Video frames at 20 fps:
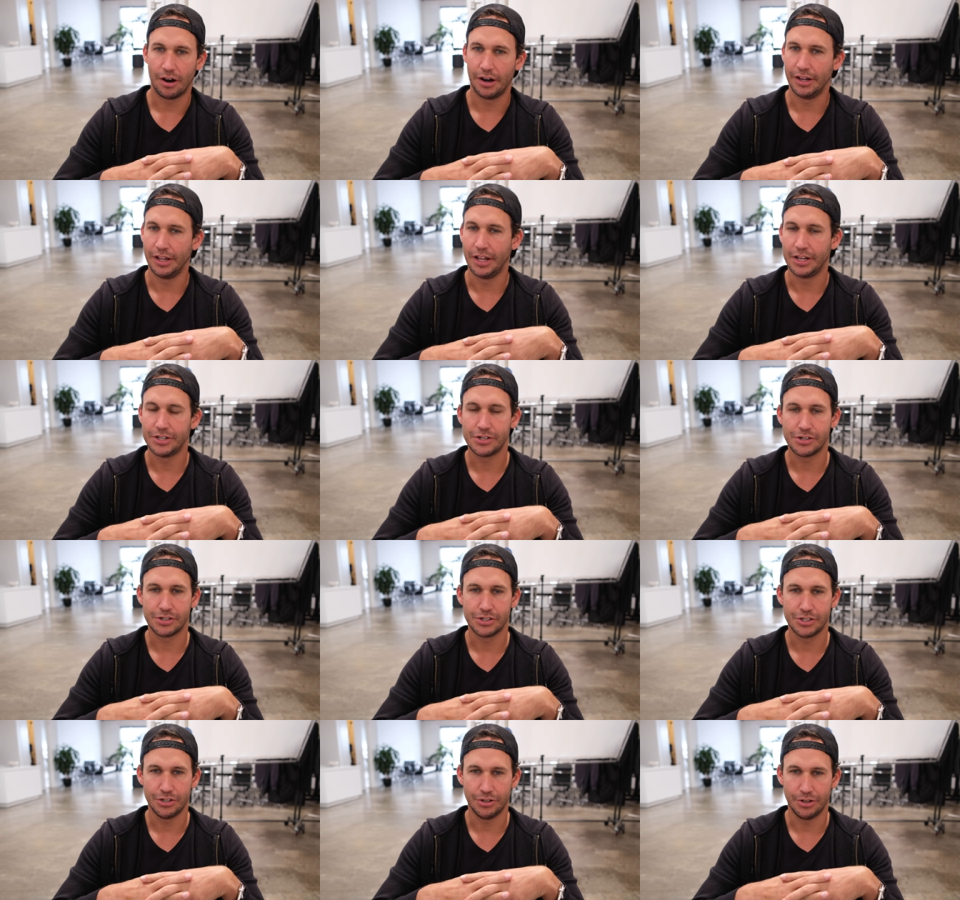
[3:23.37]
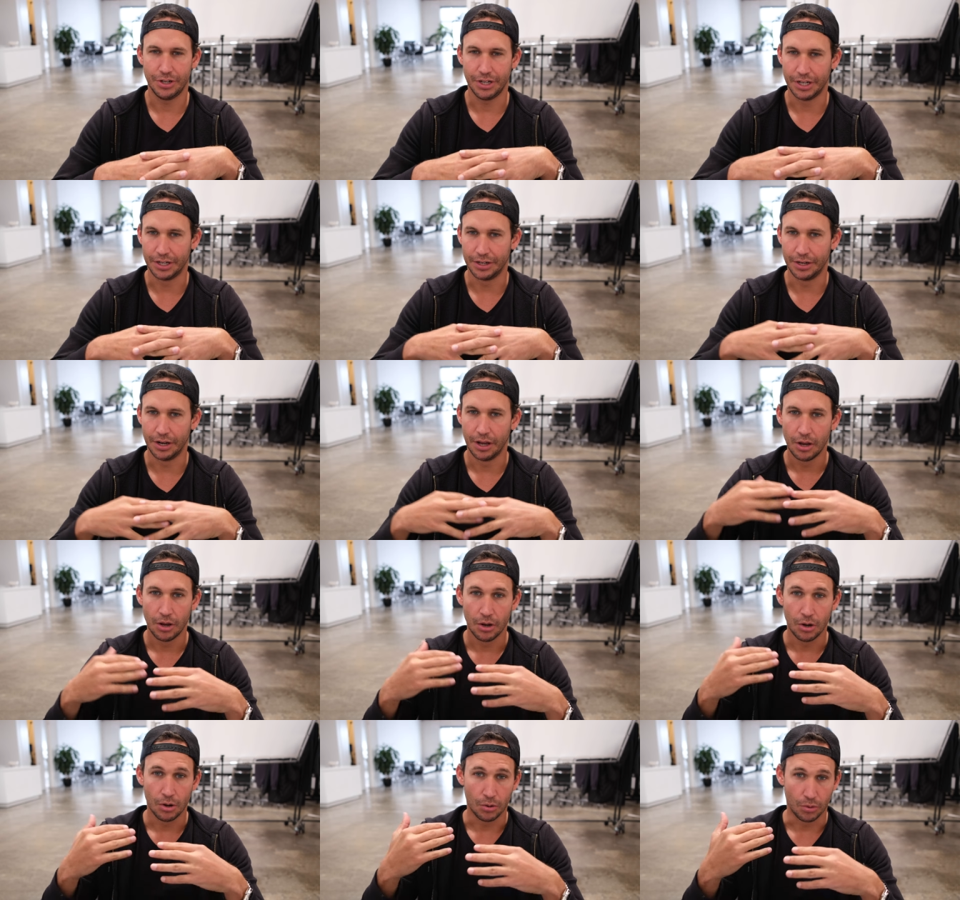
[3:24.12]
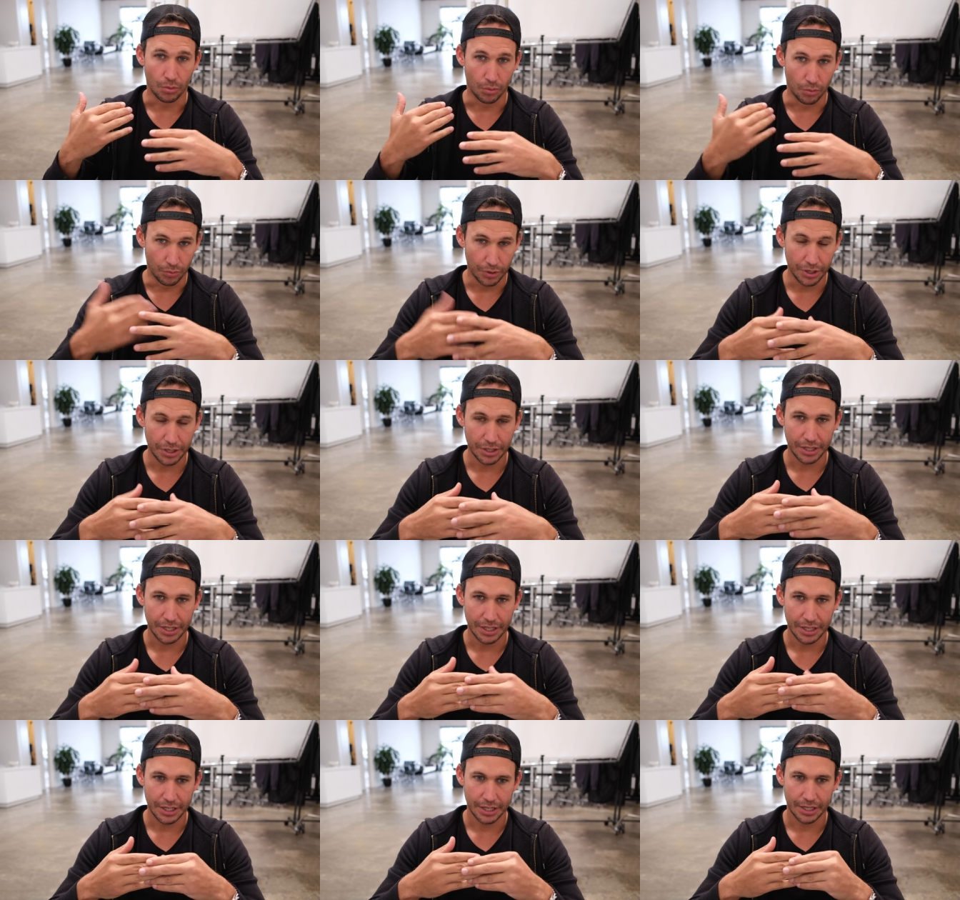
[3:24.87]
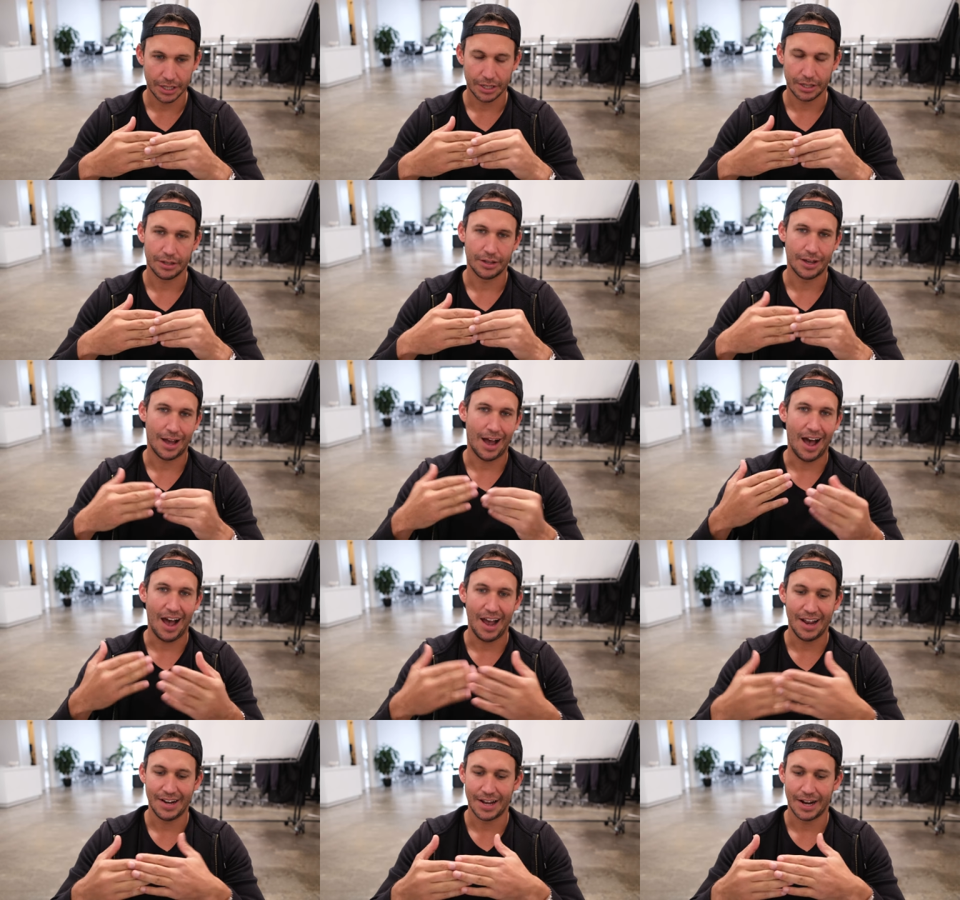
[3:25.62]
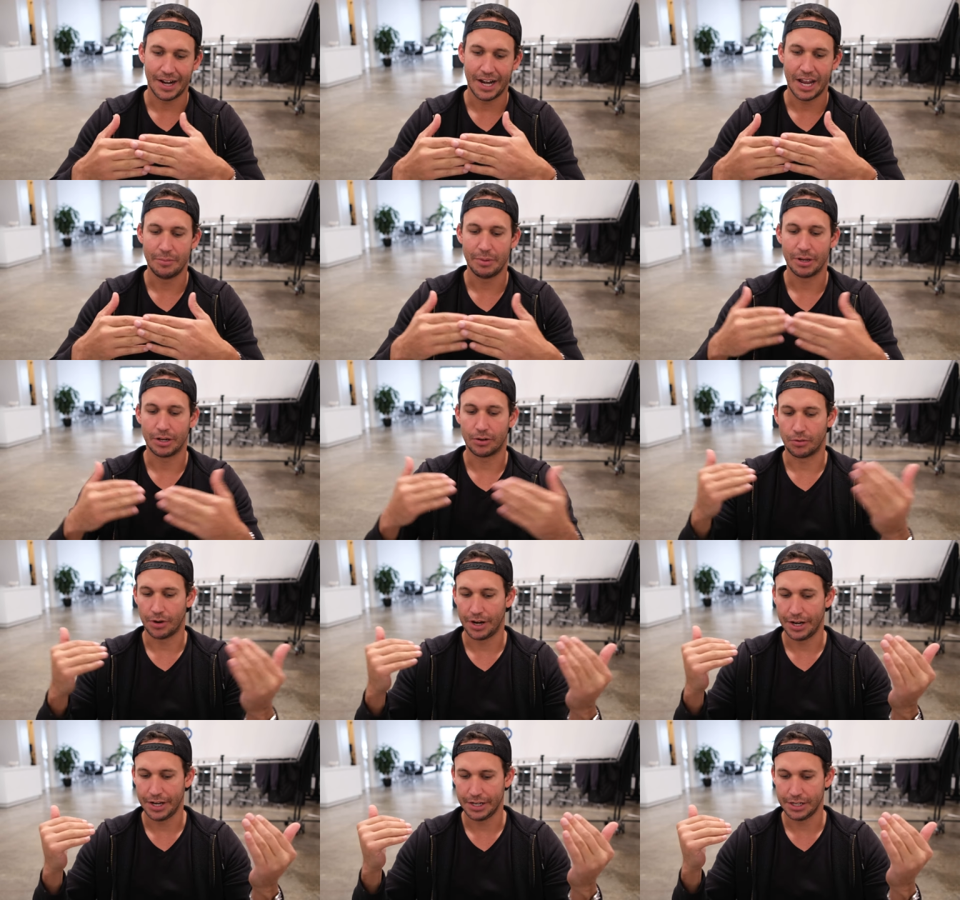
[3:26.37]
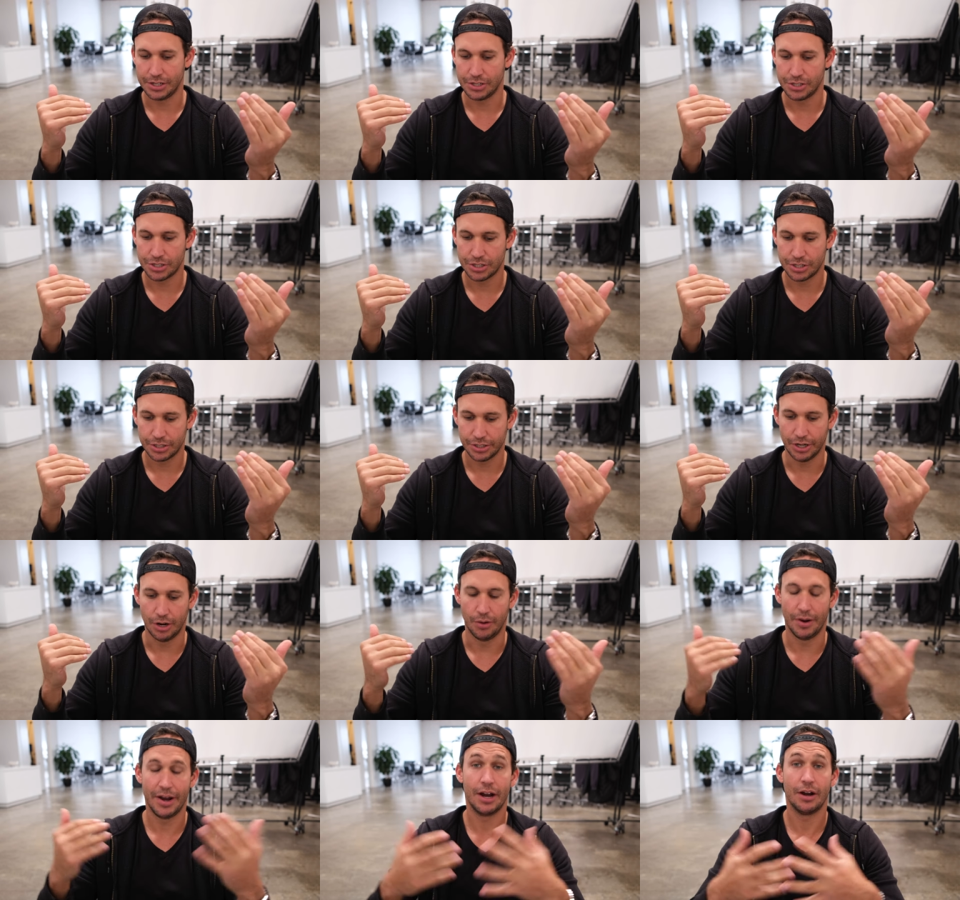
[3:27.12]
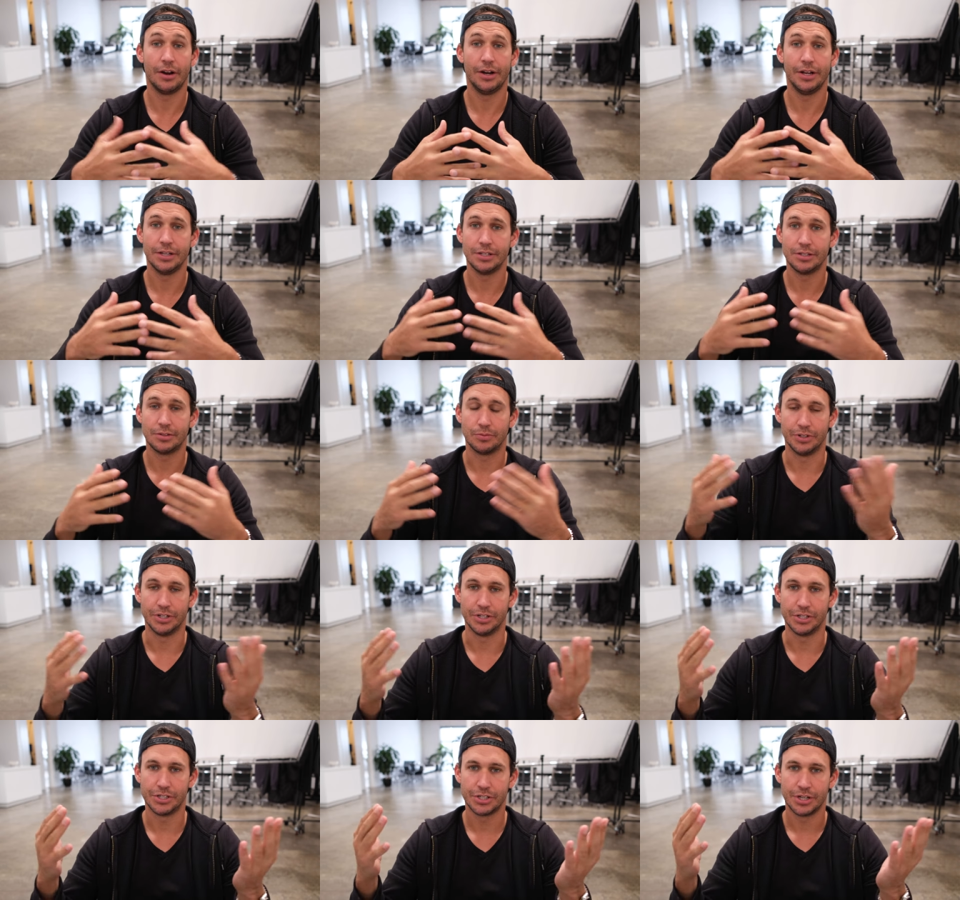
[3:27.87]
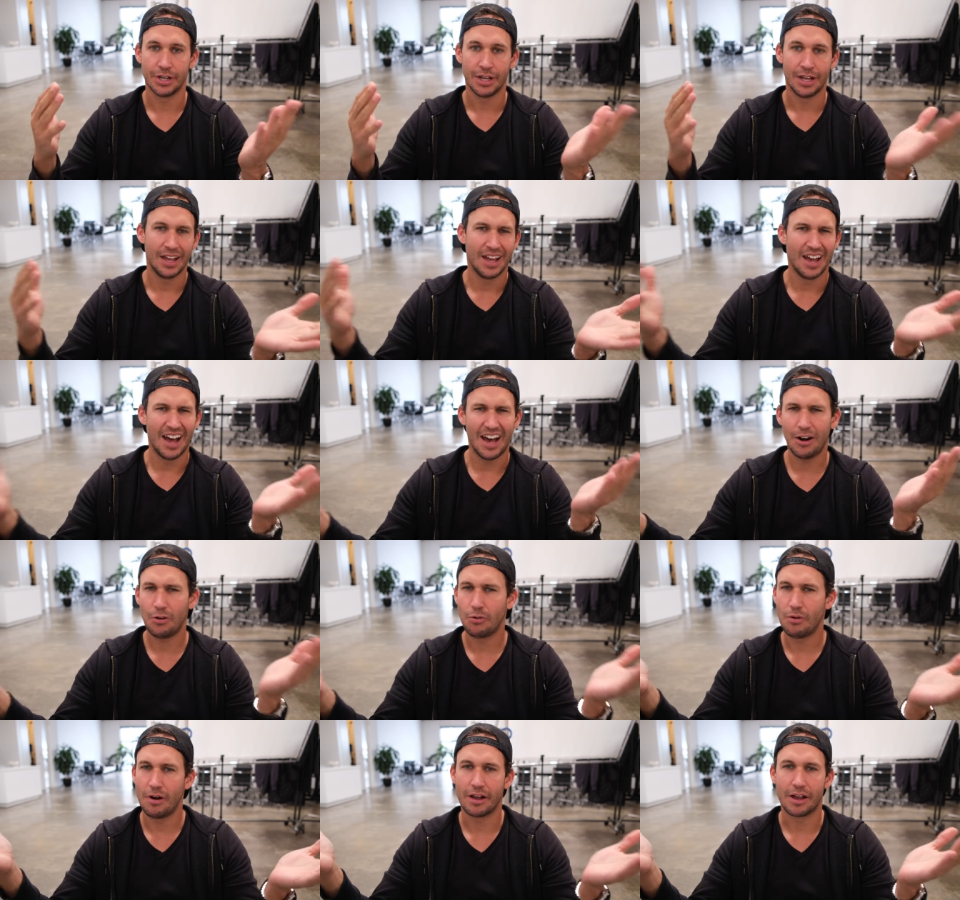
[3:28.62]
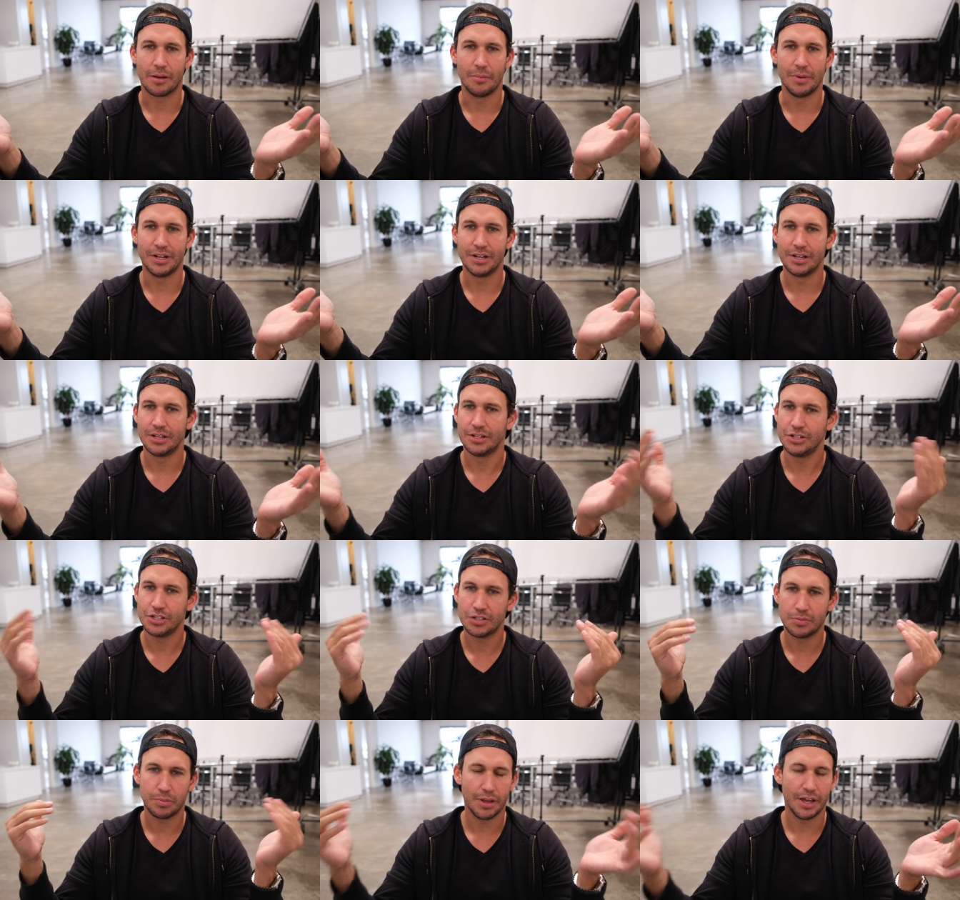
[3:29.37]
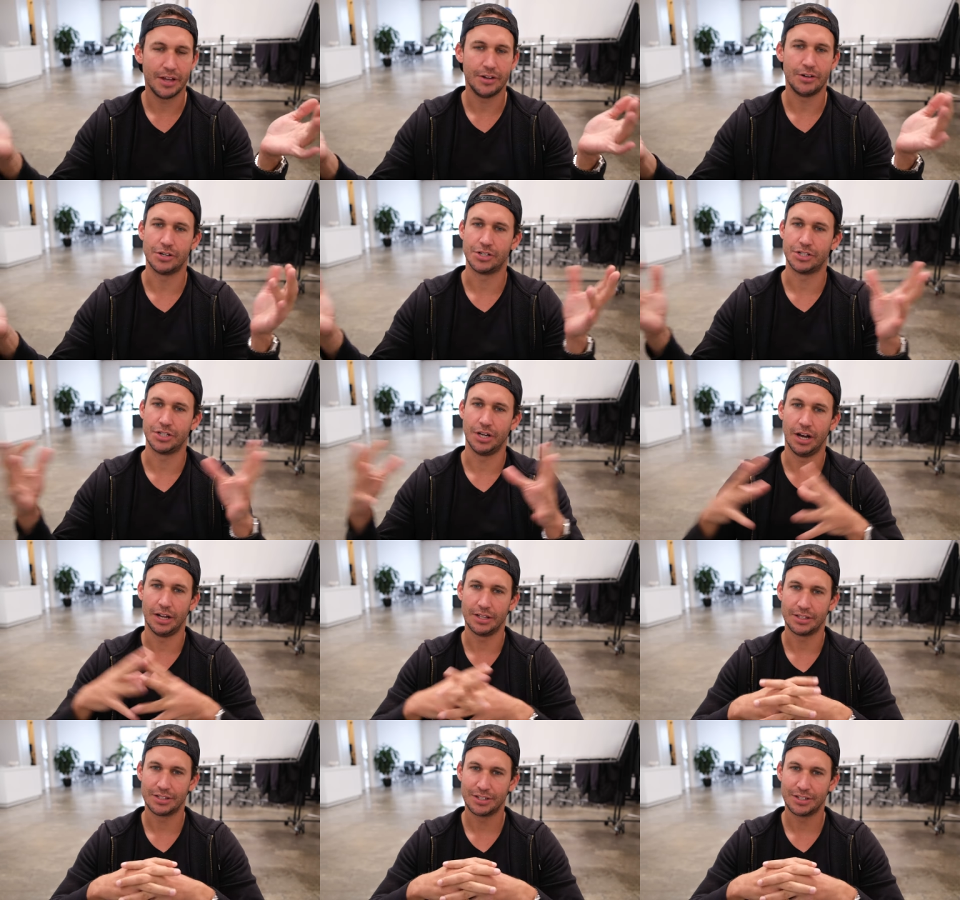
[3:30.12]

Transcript: unless you're shooting in really high dynamic range, you know, areas which I don't recommend. Just plan your shots.